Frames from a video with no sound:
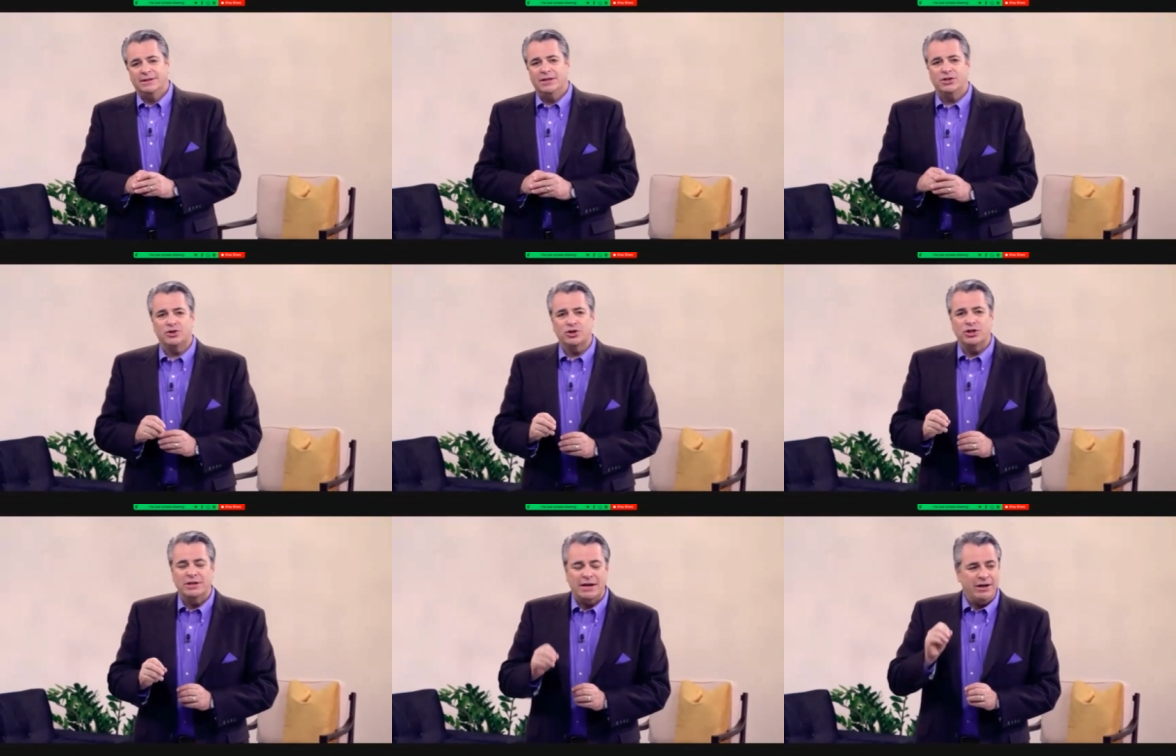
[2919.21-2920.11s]

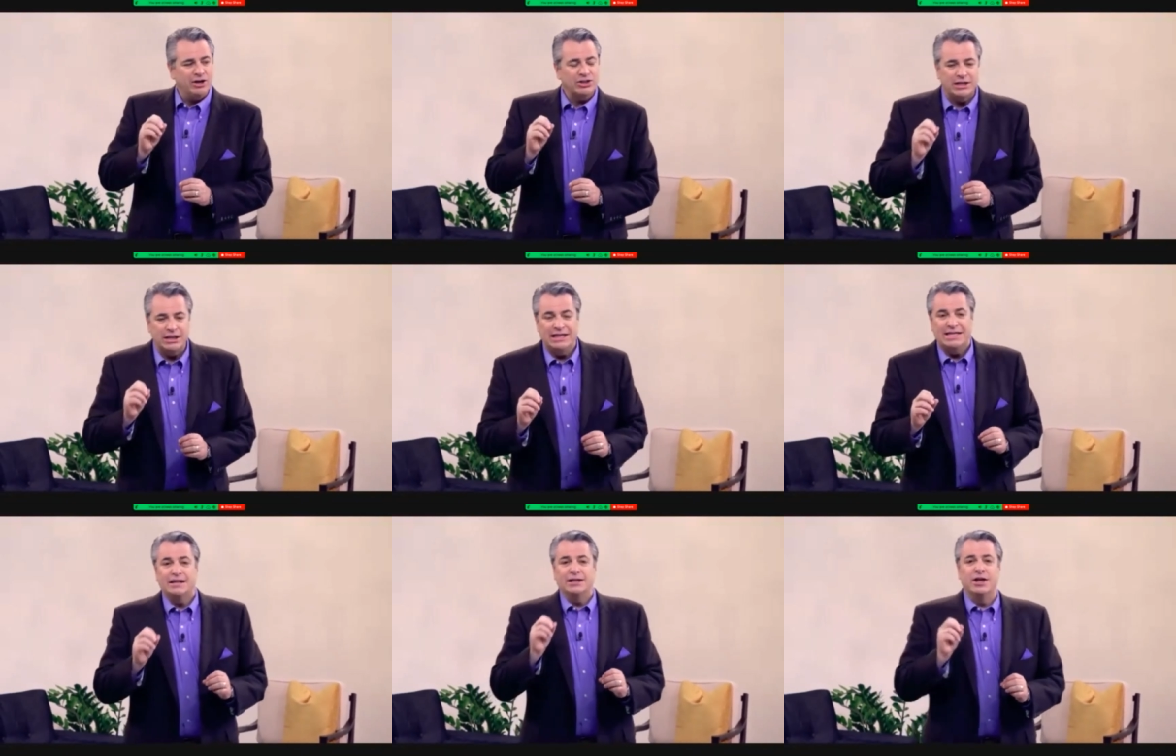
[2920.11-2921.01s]
Instruction. Now here's a key.
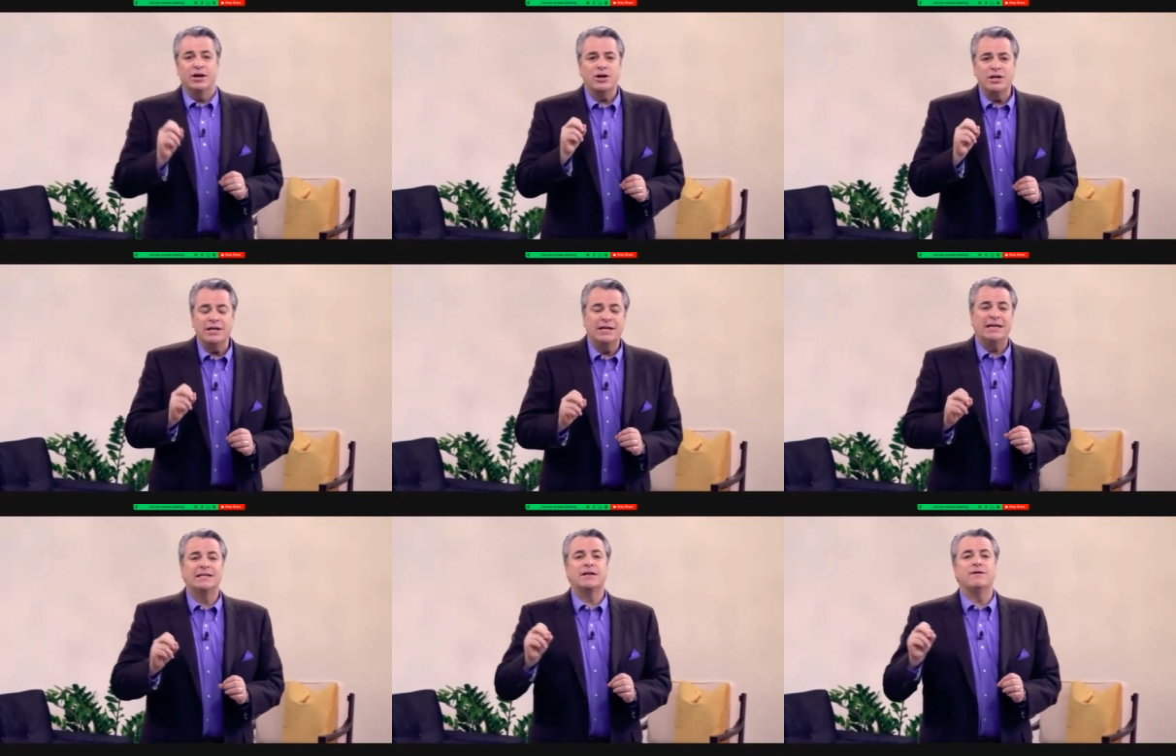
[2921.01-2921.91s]
Learning
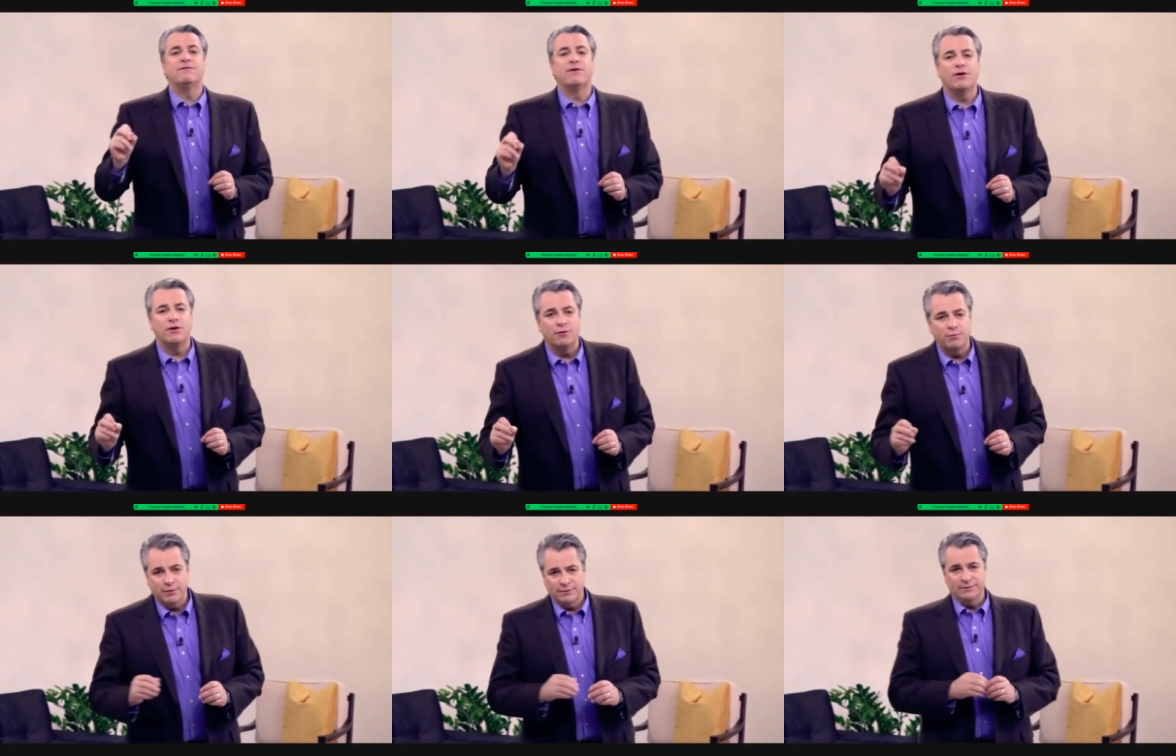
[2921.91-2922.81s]
is a
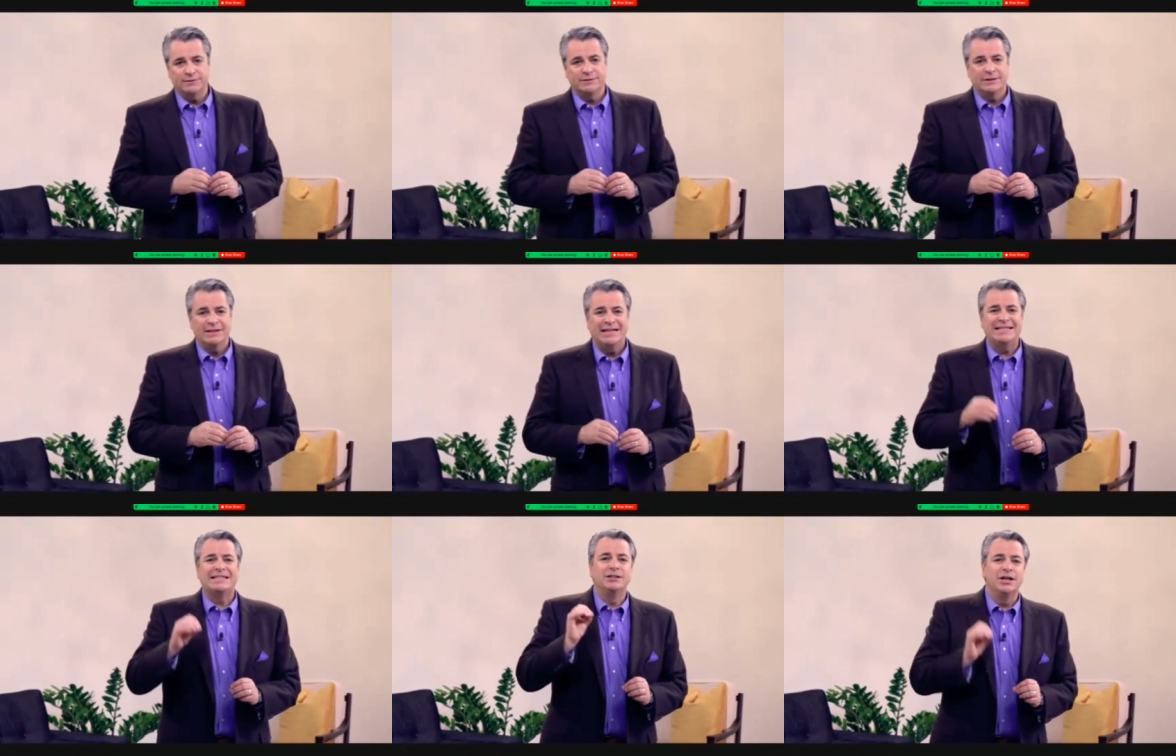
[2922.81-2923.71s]
verb.
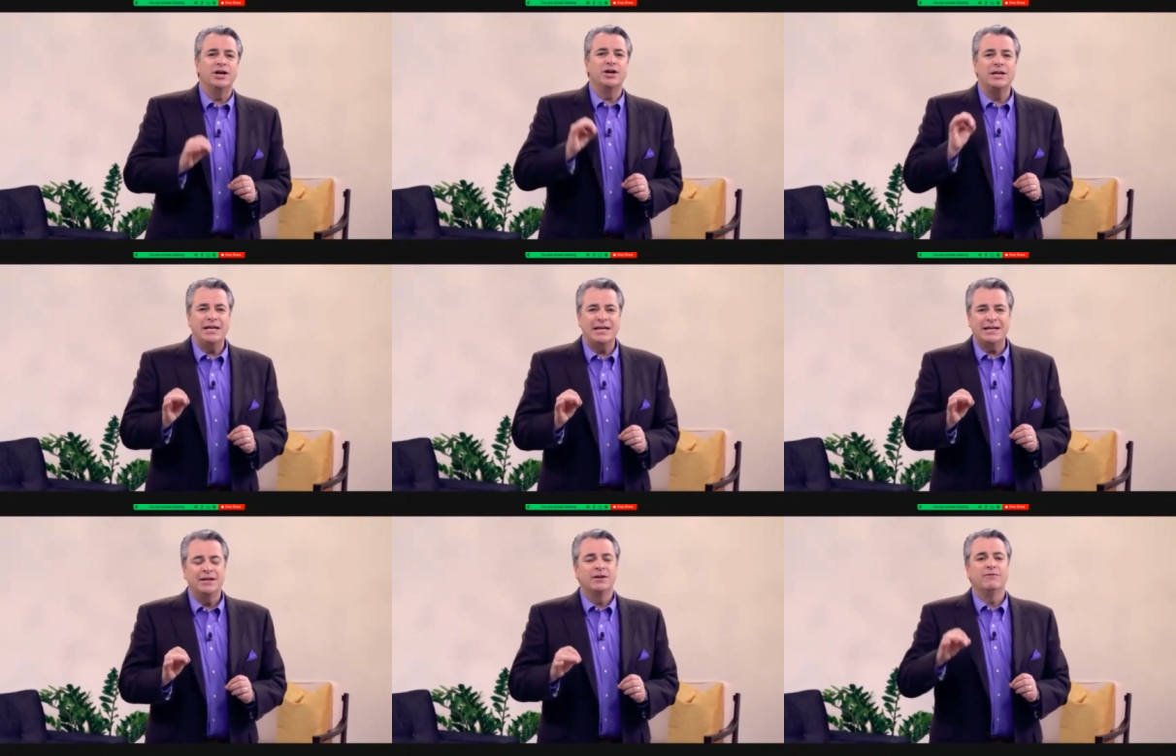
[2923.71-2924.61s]
It's
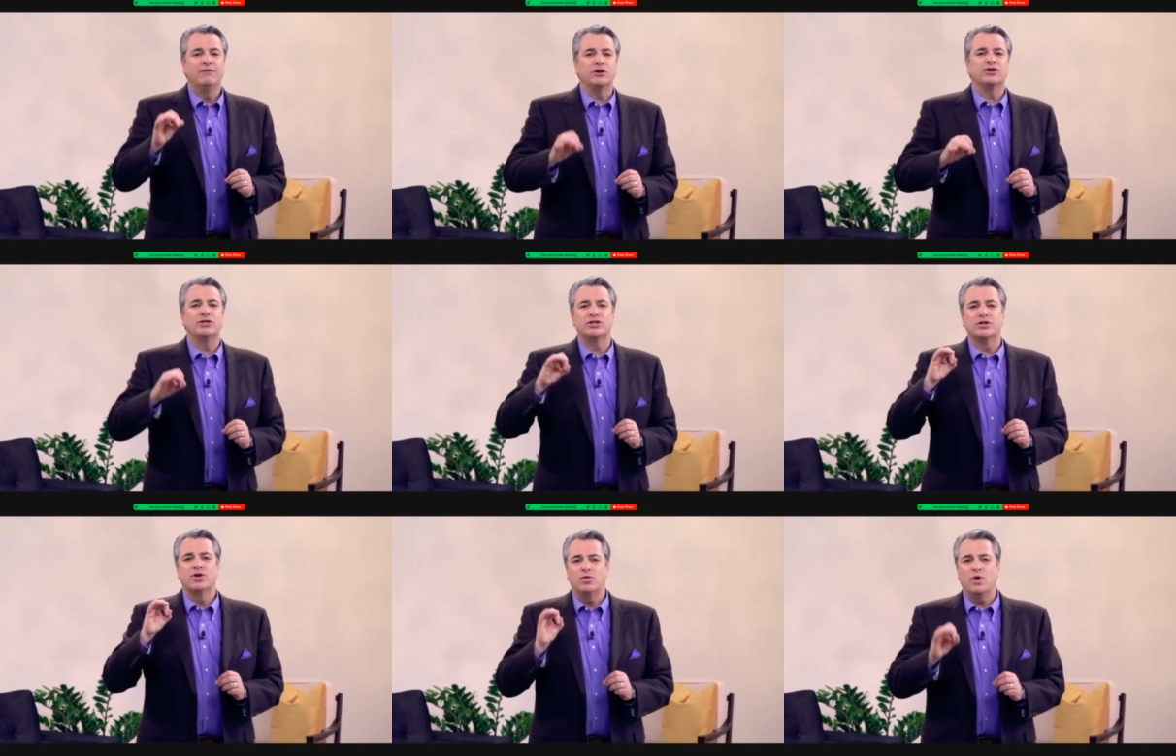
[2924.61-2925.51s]
learning
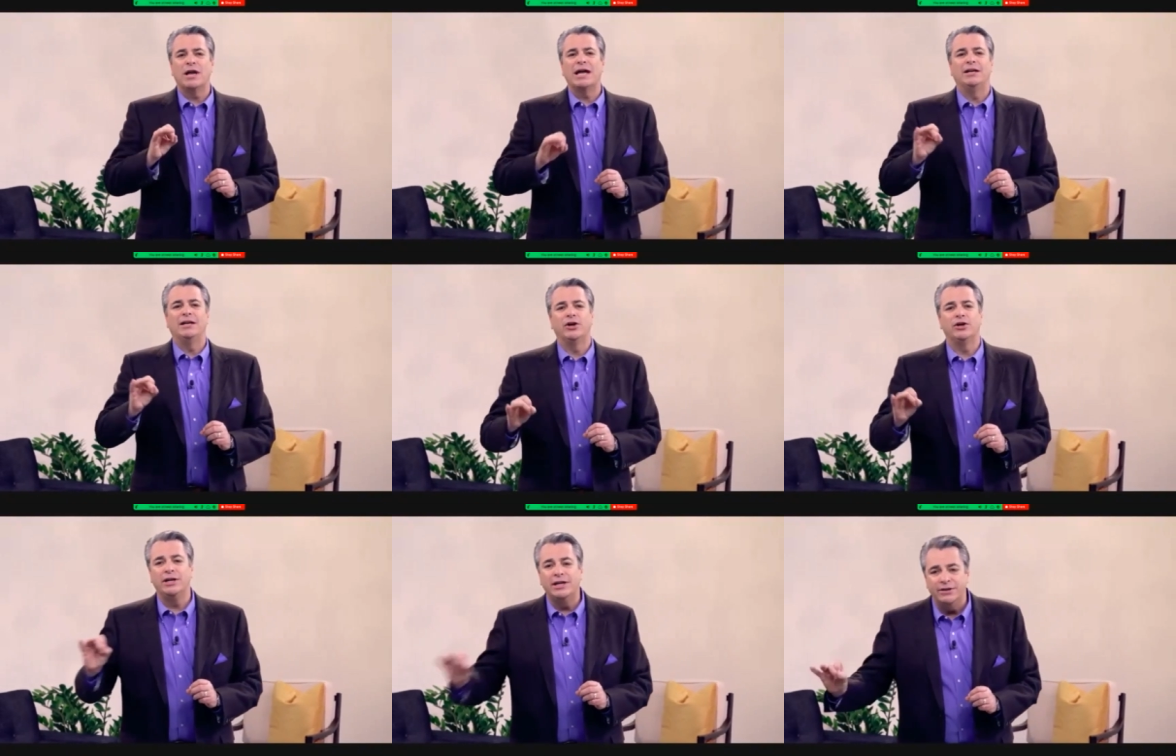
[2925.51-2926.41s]
versus what I
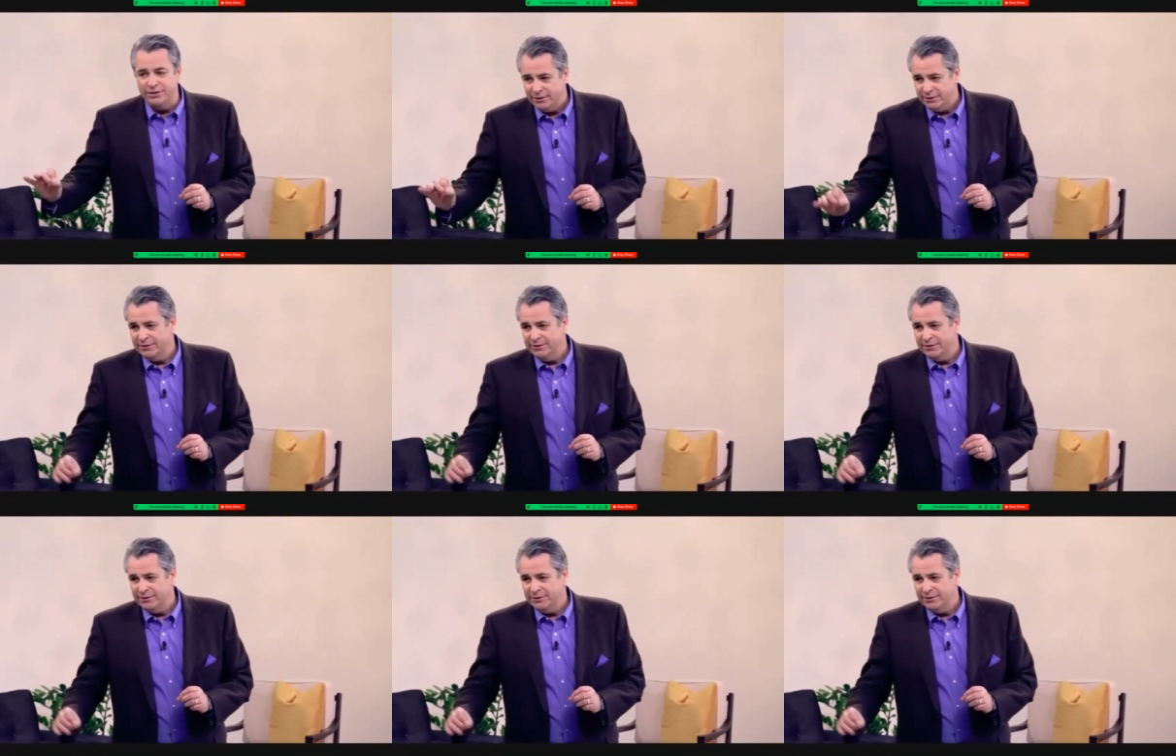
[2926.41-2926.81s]
learned.